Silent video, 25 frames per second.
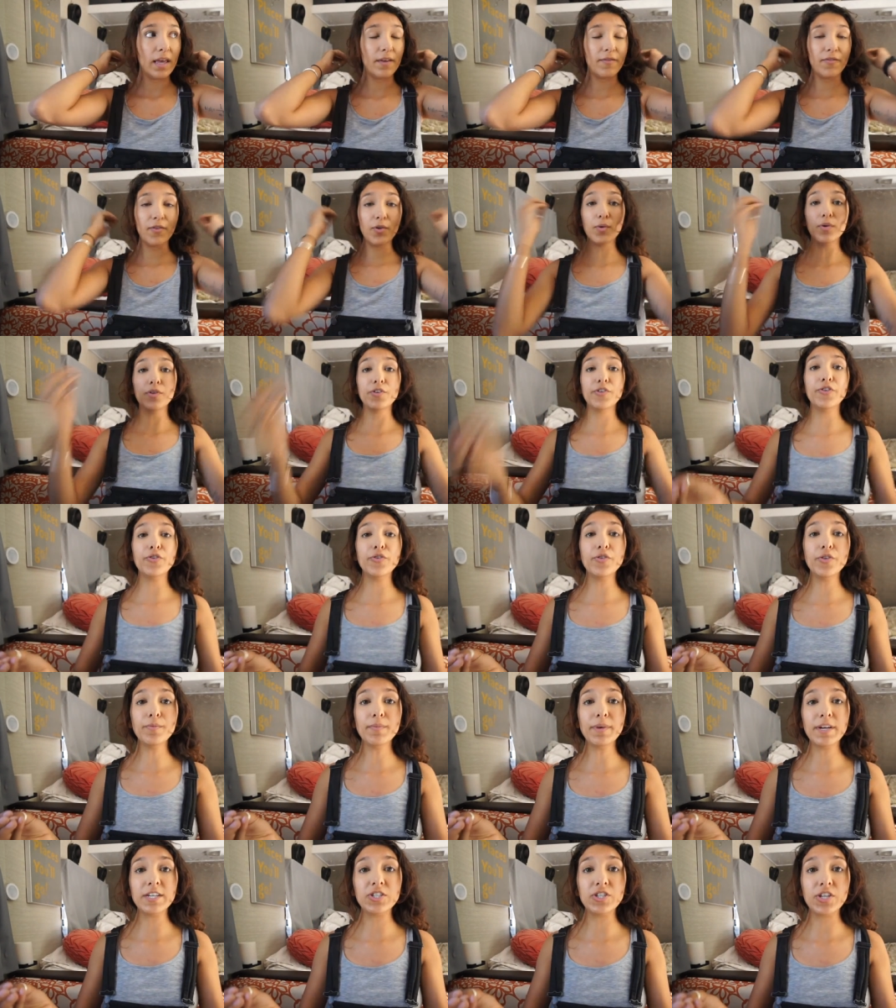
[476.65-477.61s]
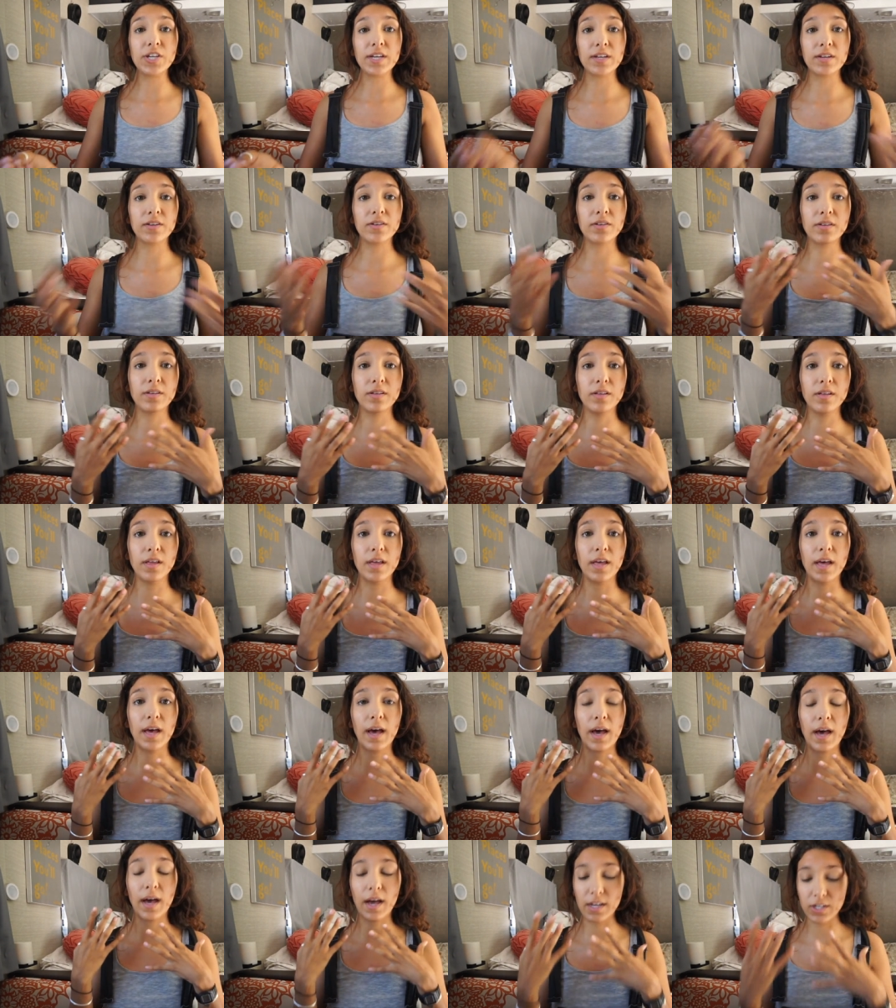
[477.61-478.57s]
If you are new to my channel,
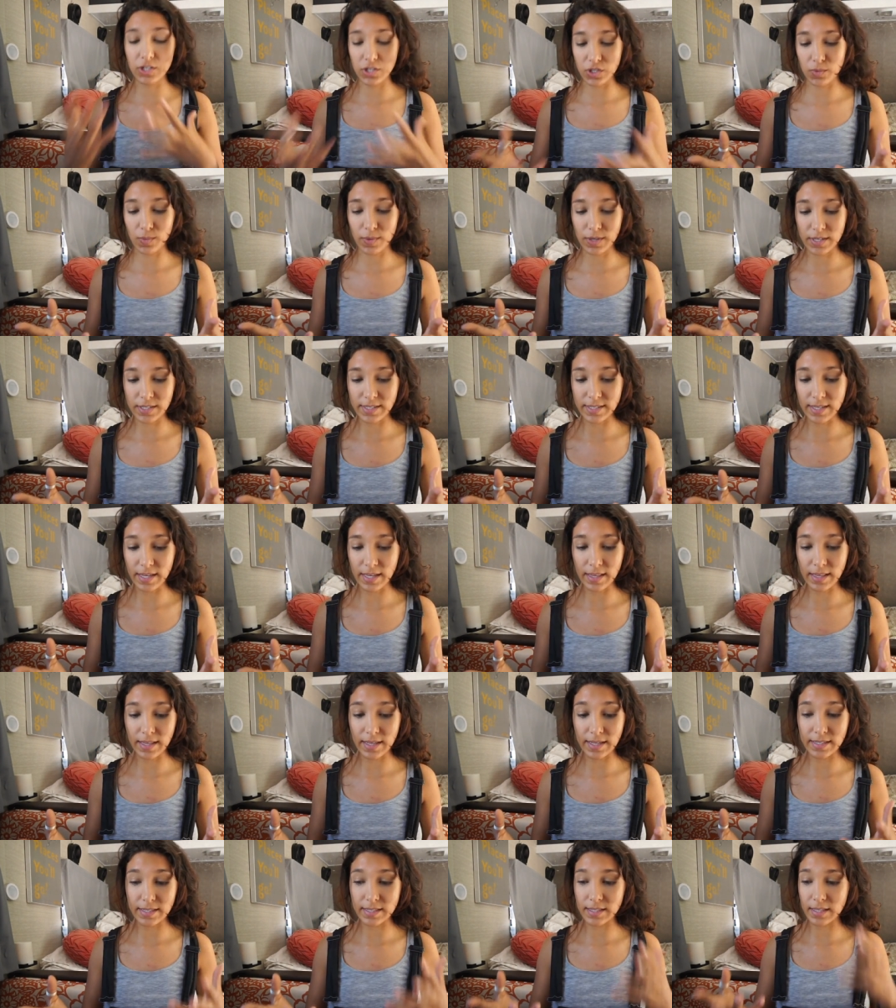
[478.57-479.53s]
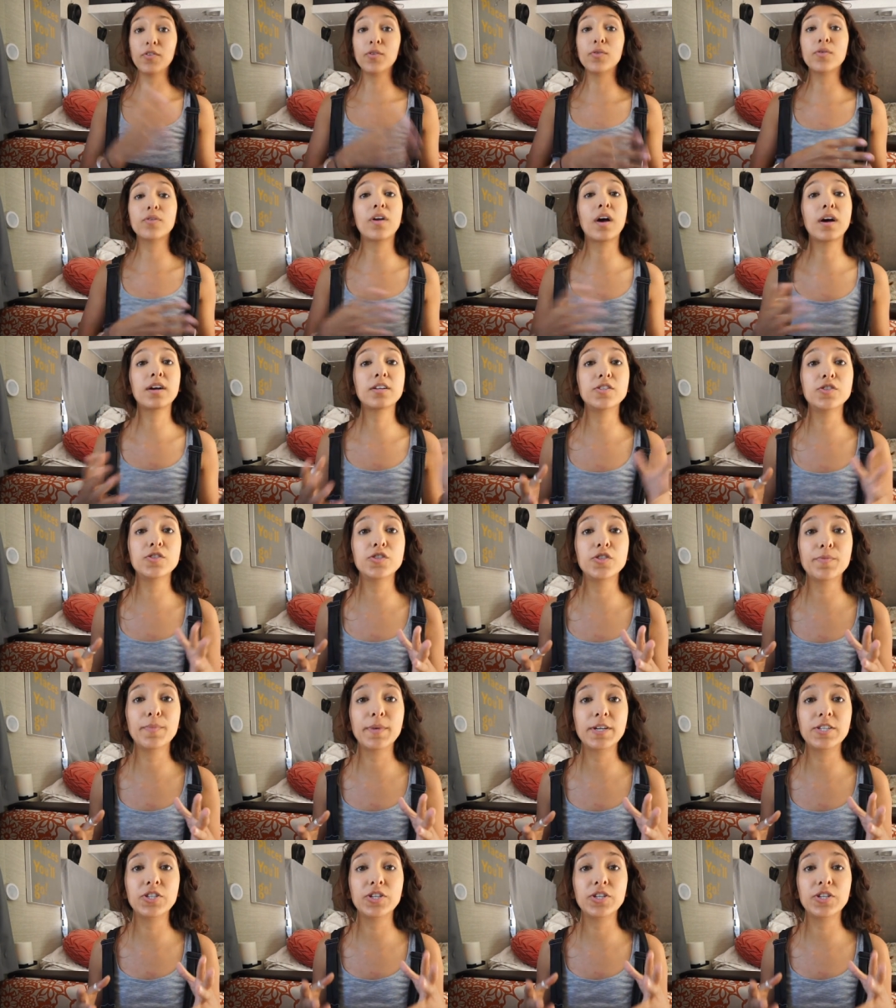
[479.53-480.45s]
I just want to say this. You're not new to my